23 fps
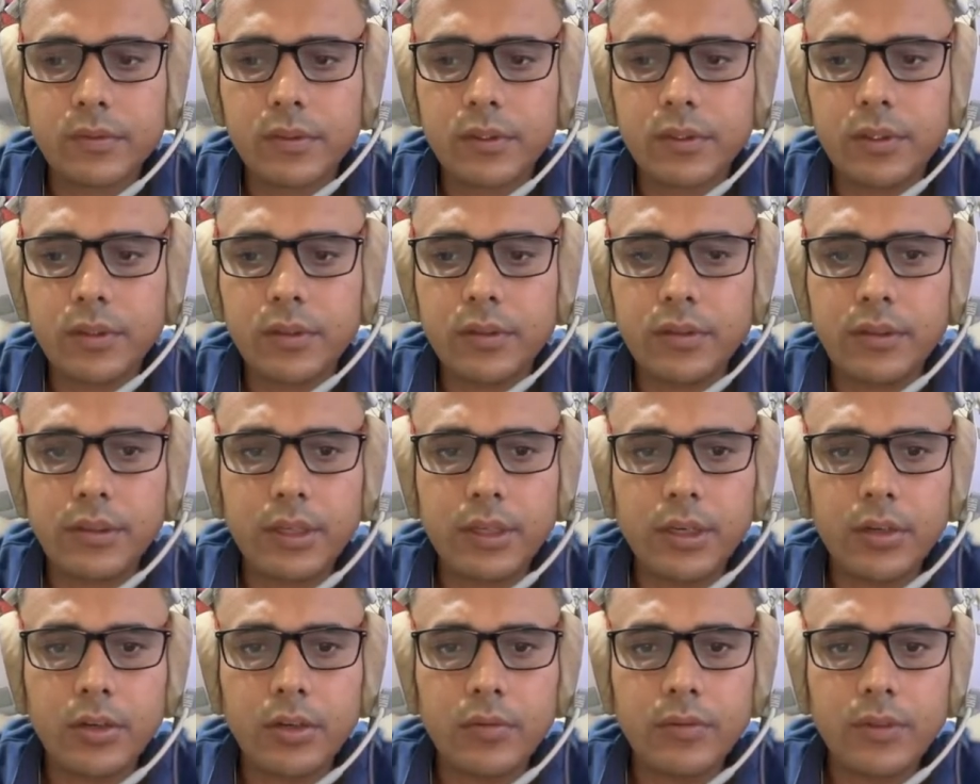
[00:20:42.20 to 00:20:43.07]

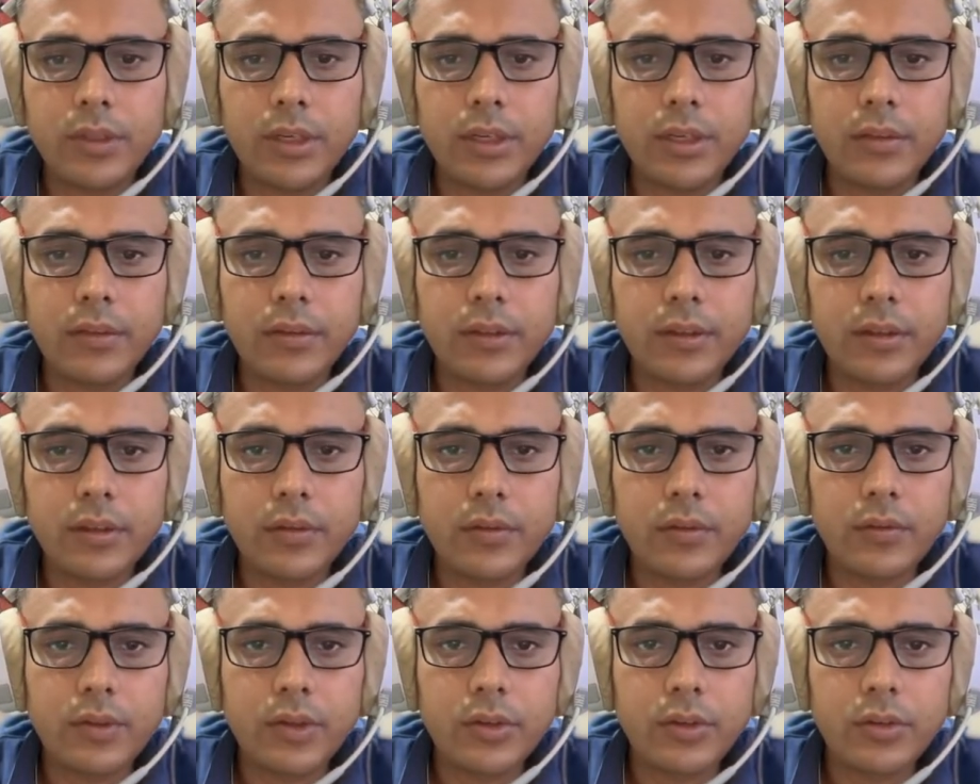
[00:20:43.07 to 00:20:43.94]
Instead of this,
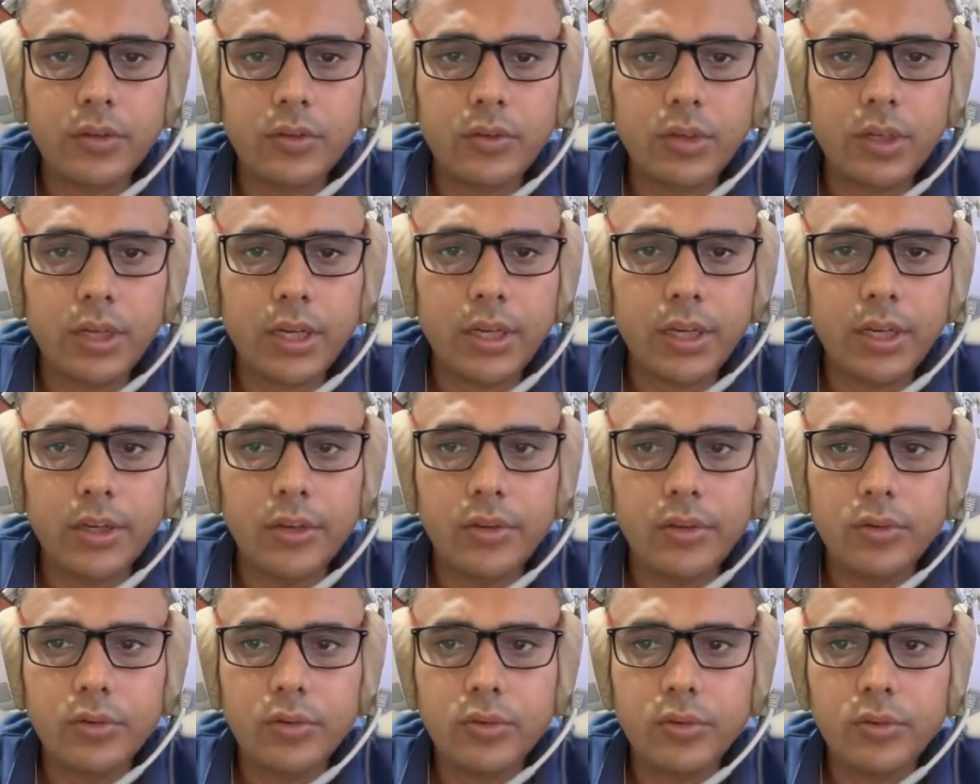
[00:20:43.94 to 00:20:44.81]
what could I need
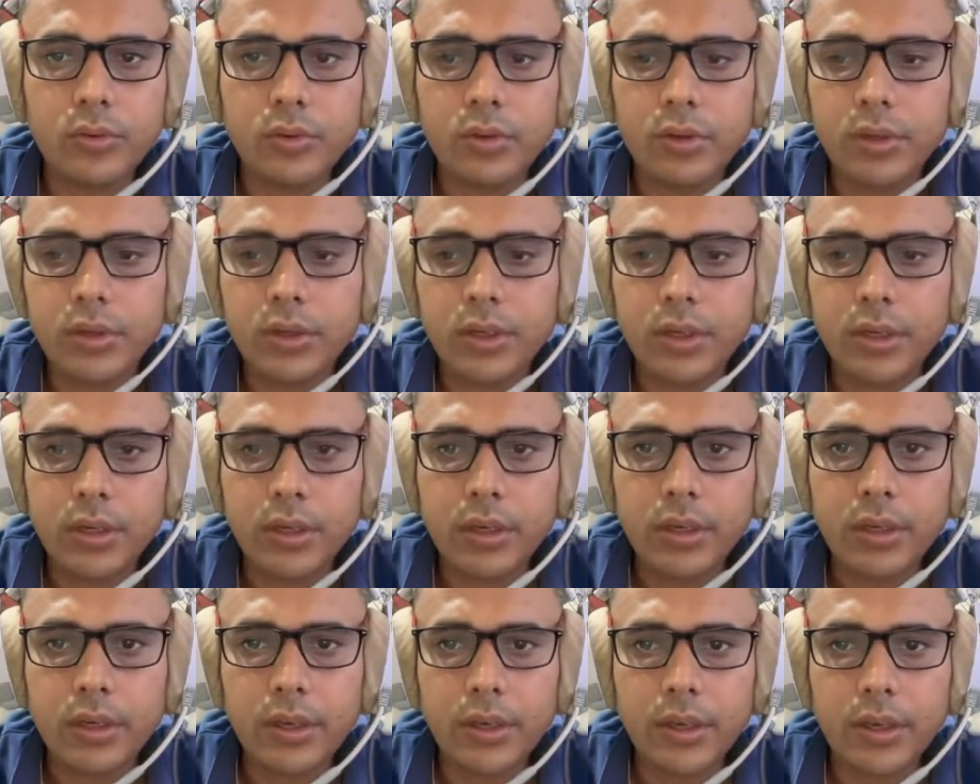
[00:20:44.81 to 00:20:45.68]
to do?
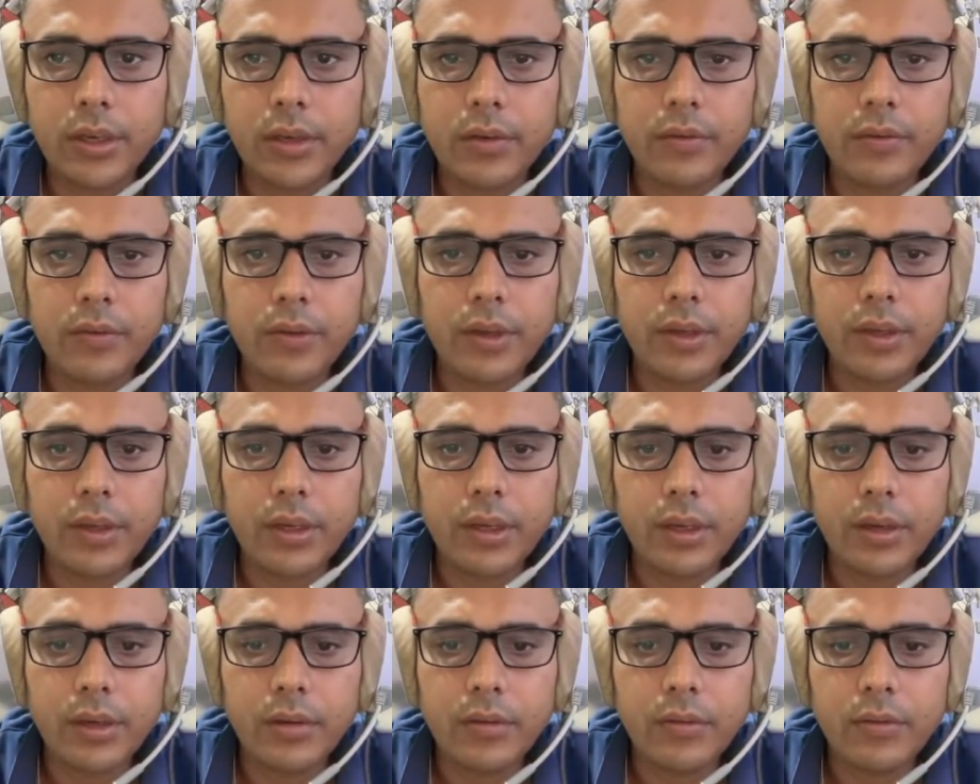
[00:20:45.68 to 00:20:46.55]
Here
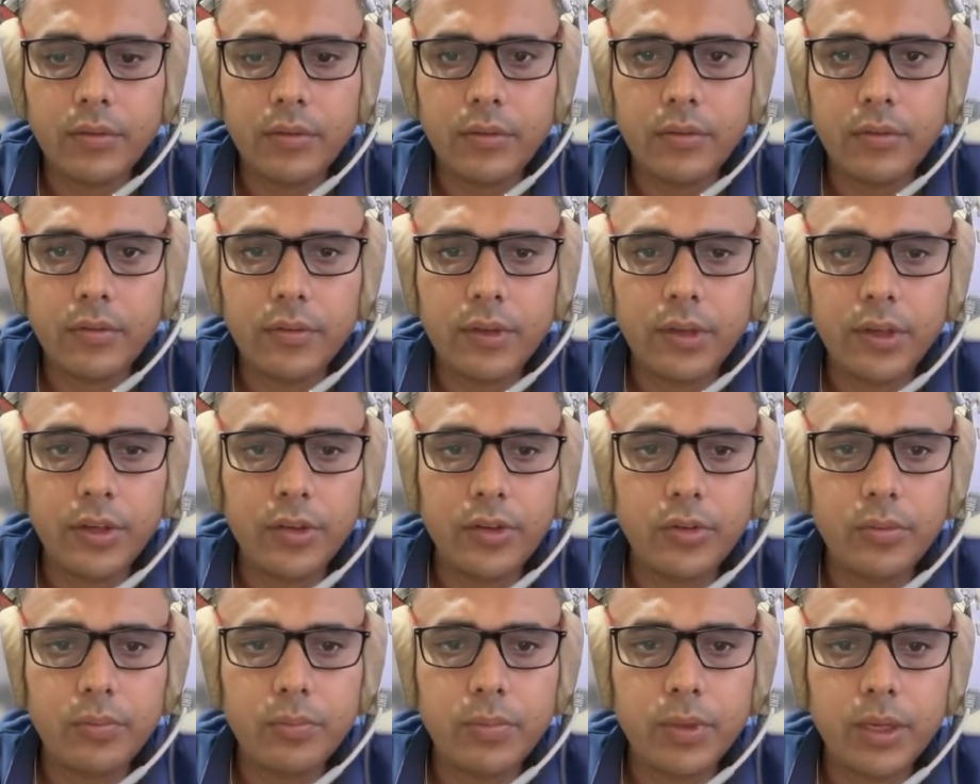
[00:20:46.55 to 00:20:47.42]
we need
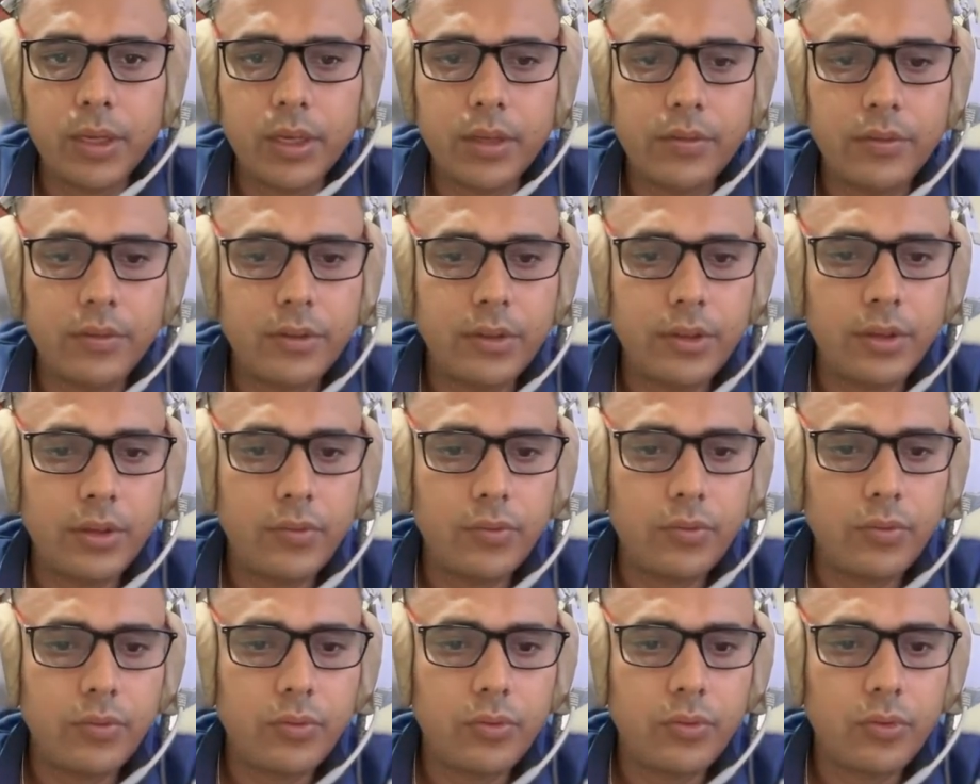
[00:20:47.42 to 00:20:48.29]
to play
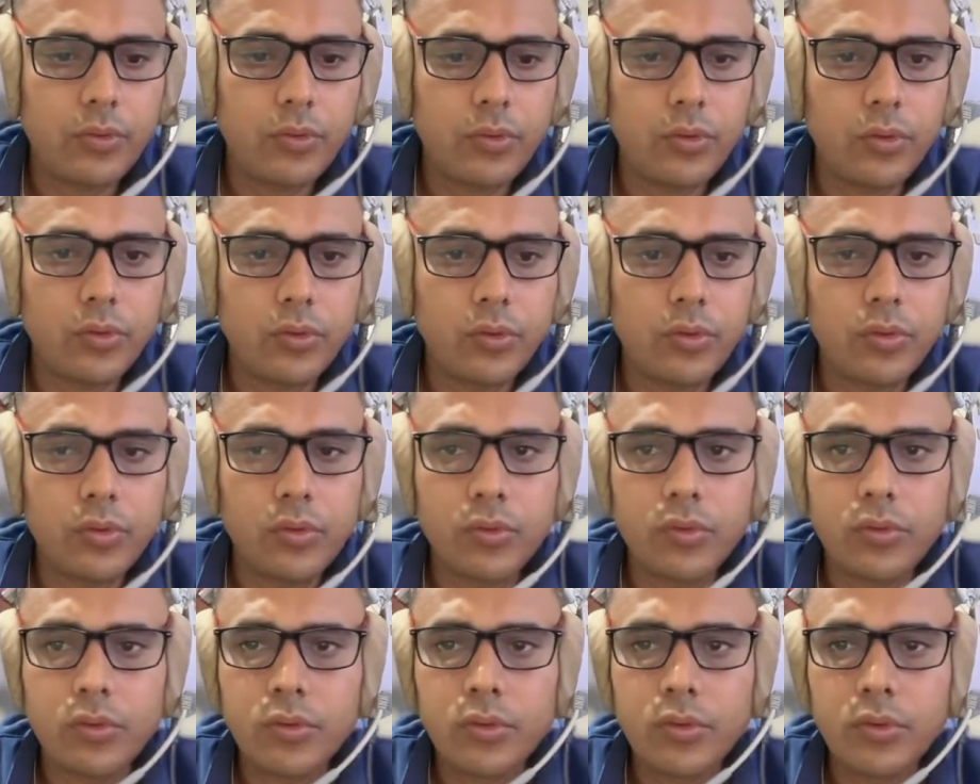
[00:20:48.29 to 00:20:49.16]
Z4.
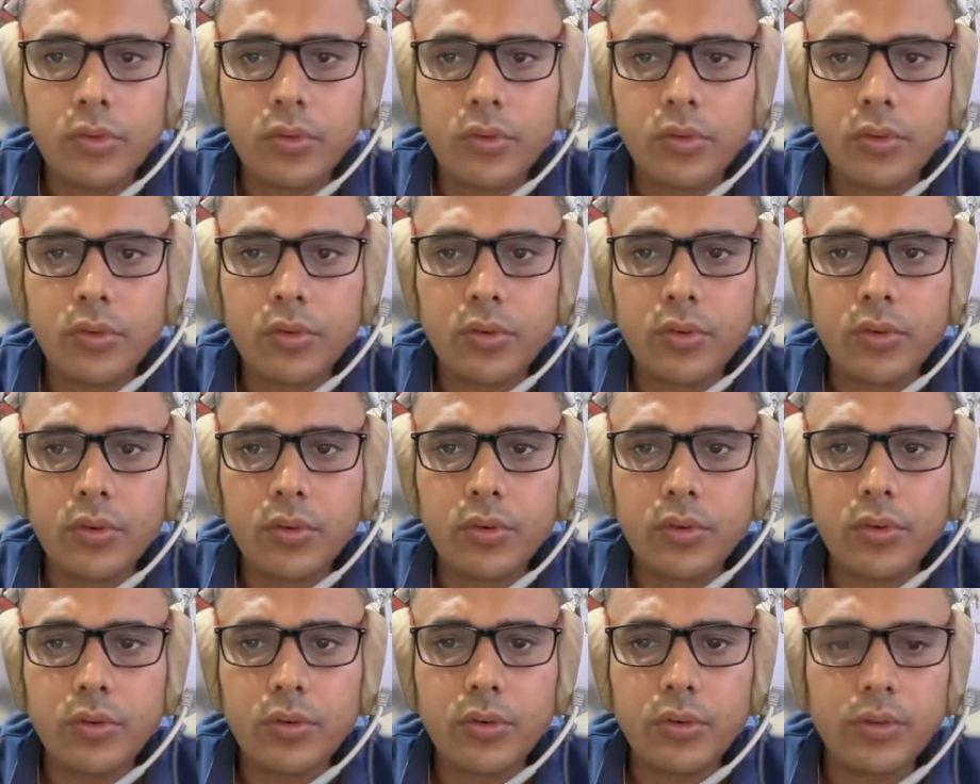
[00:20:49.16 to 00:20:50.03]

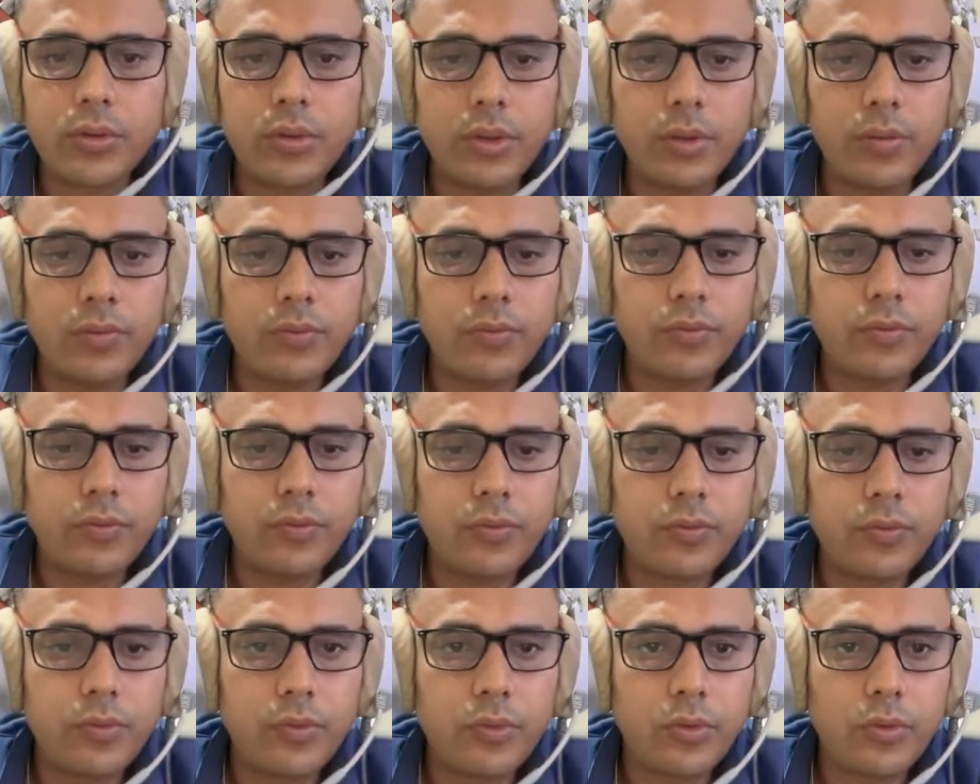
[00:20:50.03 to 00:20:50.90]
No, Z4.
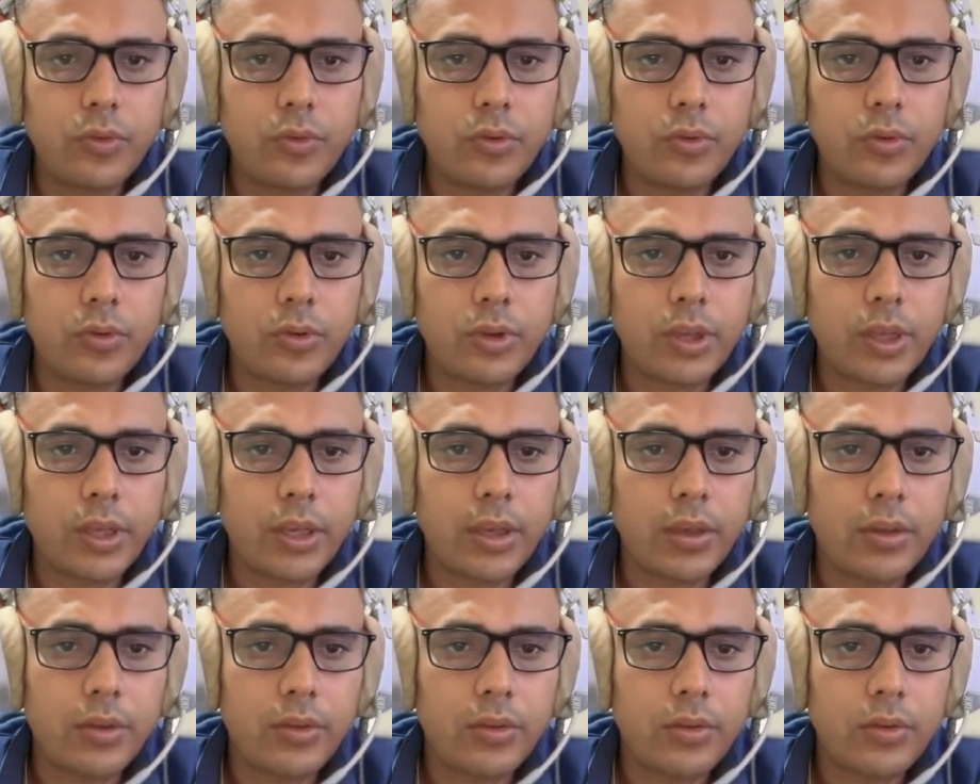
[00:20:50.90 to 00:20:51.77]

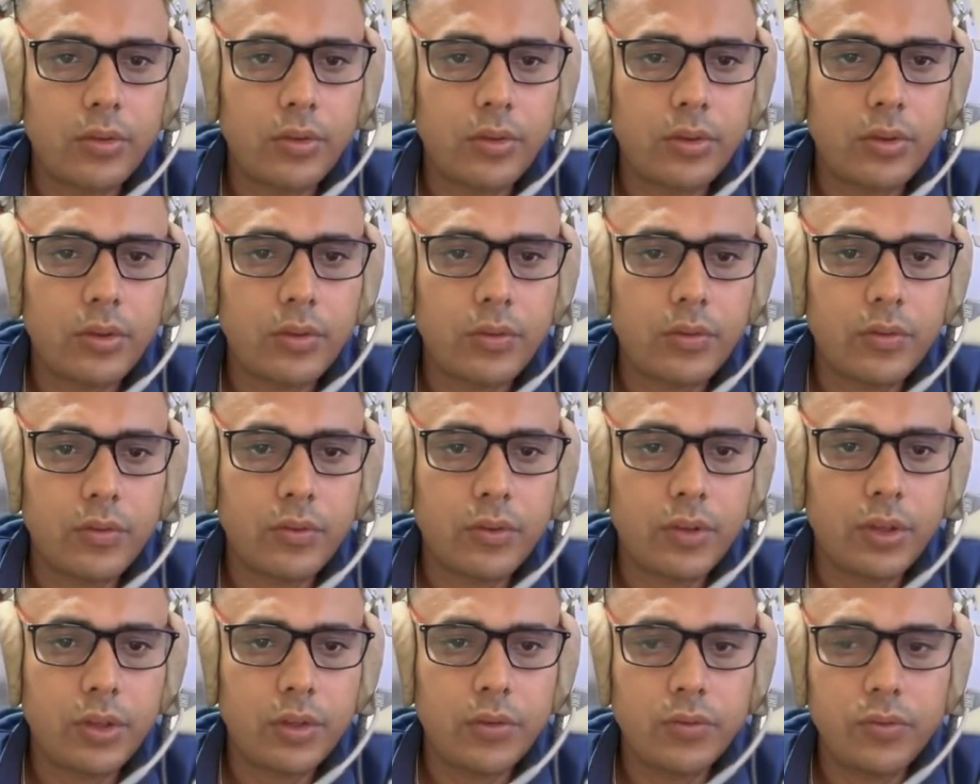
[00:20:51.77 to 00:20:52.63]
Okay, so
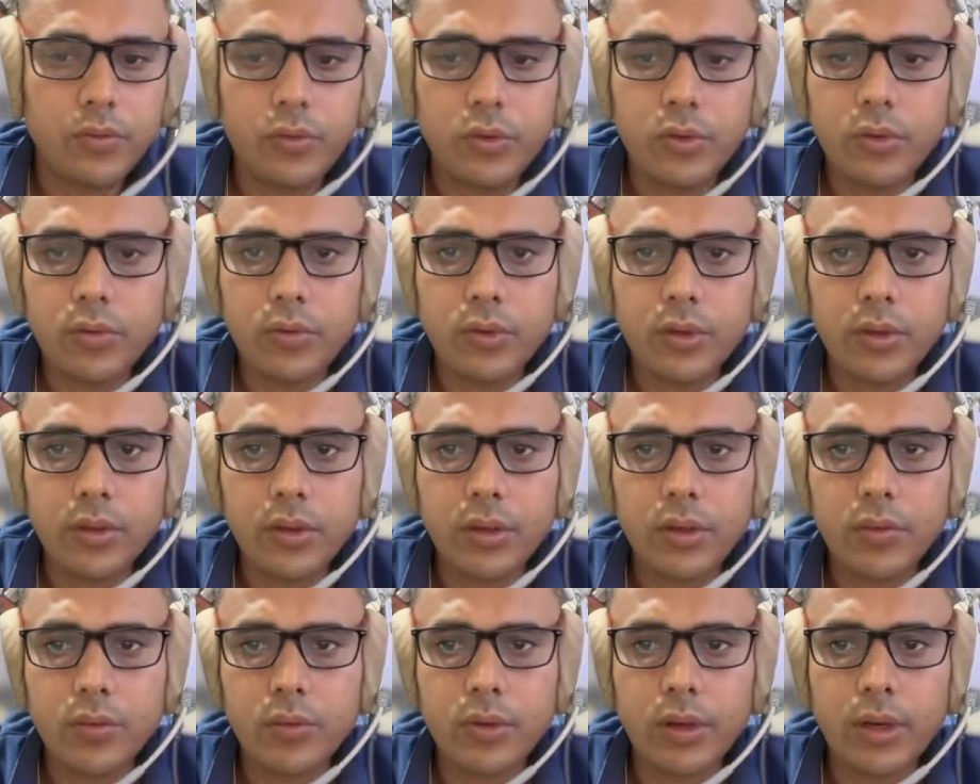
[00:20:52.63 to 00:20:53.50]
Z4 was
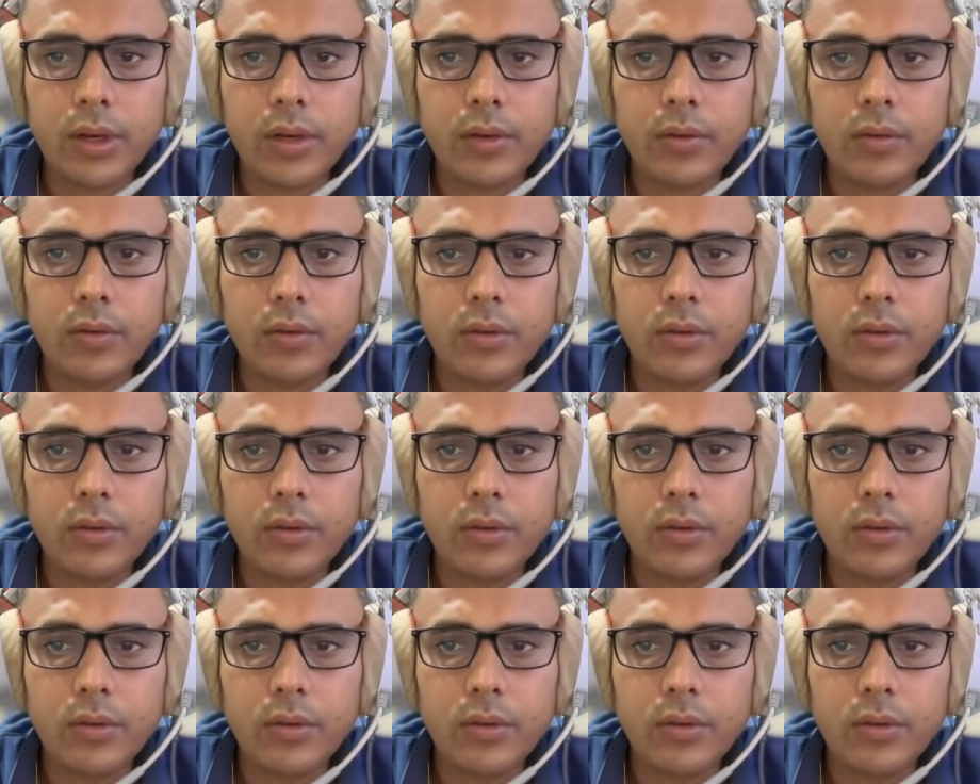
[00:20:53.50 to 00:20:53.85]
required.